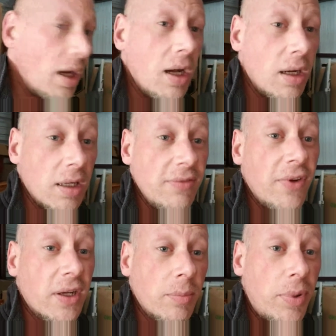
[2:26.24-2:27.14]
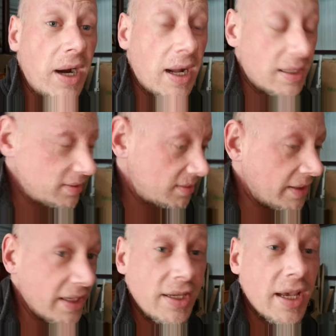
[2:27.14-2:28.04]
Ugly fucking prats.
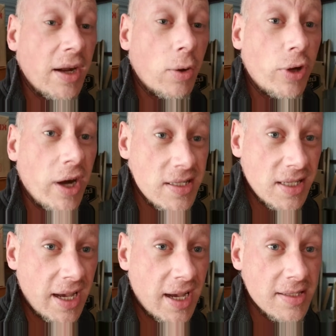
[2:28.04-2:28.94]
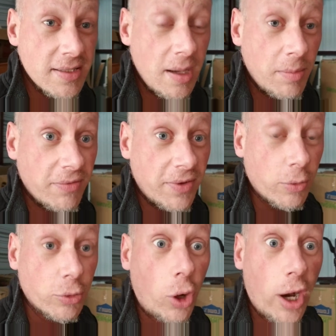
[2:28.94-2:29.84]
And then you had old Crazy Eyes. That motherfucker
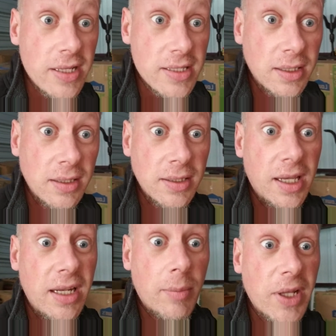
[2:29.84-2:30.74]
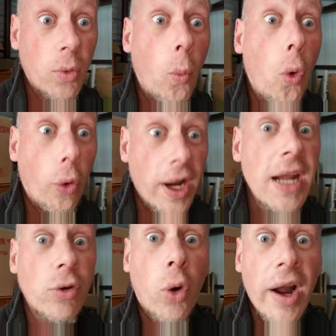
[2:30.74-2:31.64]
was crazy. He done been to war.
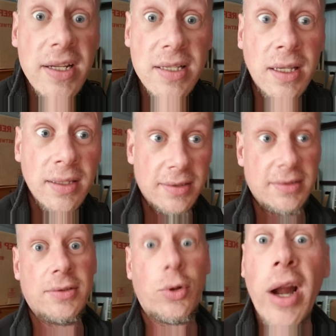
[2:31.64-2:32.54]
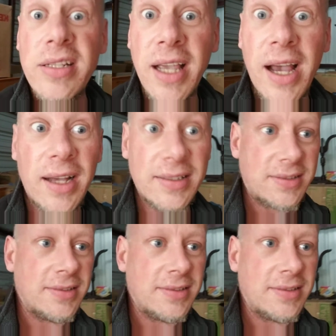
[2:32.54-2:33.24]
He crazy. Crazy Eyes.